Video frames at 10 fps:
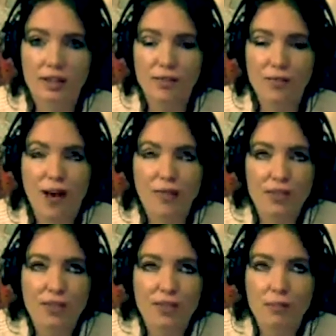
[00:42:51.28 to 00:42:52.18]
rather
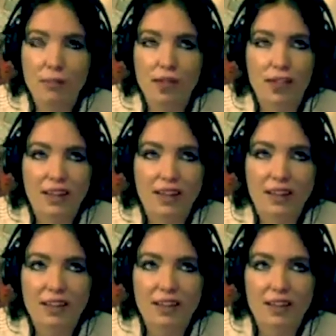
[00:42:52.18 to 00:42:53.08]
than being,
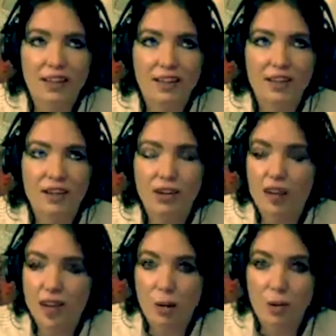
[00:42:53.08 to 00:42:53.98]
you know,
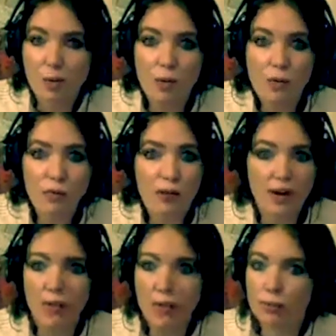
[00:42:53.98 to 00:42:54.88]
like how we were before.
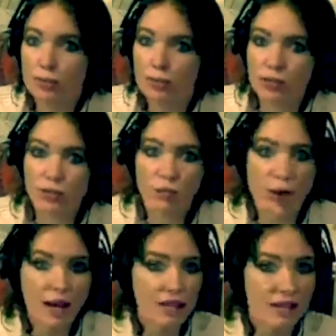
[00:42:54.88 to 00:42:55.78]
Everyone was just
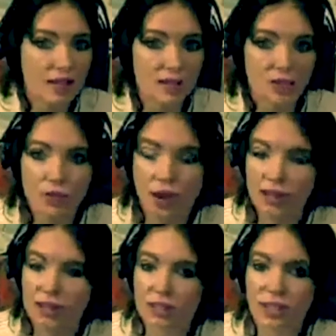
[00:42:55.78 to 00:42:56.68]
racing and
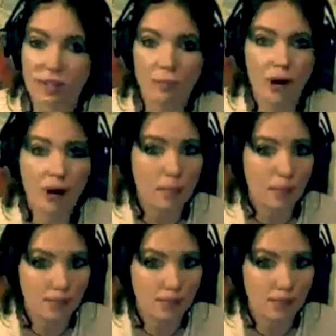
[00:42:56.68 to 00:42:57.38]
trying to keep up.